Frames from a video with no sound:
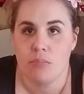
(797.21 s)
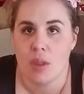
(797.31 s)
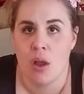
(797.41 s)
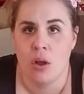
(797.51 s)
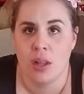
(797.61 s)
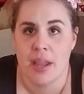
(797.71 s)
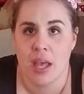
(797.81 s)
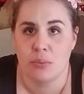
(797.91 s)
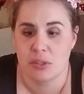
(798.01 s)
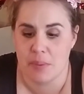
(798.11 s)
all I
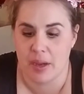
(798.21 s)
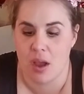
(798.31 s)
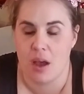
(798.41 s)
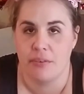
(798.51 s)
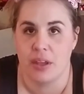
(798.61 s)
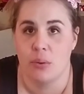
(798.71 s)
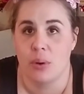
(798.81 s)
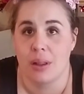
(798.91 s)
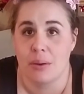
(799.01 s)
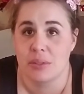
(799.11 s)
had was my coffee
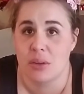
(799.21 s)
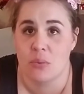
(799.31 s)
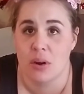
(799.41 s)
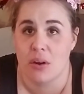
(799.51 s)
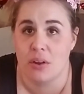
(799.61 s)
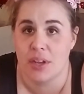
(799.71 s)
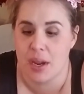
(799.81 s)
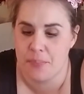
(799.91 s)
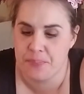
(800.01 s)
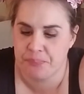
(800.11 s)
while I was at work all
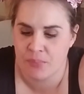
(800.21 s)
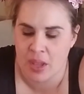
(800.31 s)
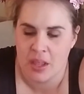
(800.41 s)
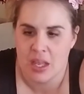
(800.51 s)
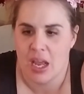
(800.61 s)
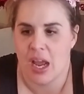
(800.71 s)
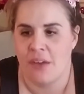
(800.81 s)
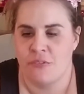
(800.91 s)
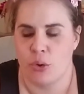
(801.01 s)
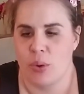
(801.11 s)
day.
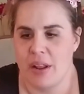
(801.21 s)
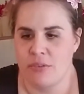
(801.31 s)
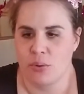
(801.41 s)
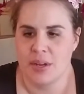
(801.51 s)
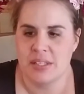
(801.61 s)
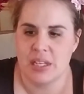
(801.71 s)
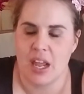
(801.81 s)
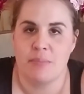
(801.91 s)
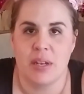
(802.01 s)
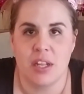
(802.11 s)
For whatever reason,
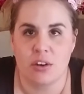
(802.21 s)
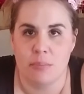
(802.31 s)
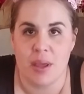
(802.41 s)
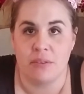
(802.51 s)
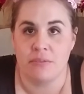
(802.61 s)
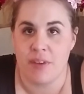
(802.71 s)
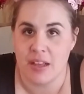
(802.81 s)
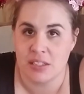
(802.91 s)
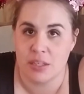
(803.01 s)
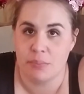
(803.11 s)
I've been intermittent
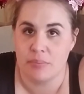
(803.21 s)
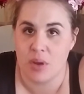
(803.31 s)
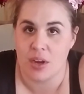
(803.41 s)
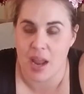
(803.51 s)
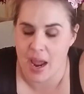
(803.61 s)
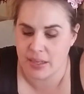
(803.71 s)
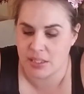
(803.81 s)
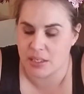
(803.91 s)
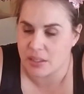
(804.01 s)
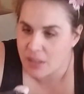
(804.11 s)
fasting on
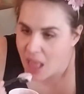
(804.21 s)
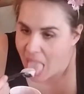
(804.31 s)
accident.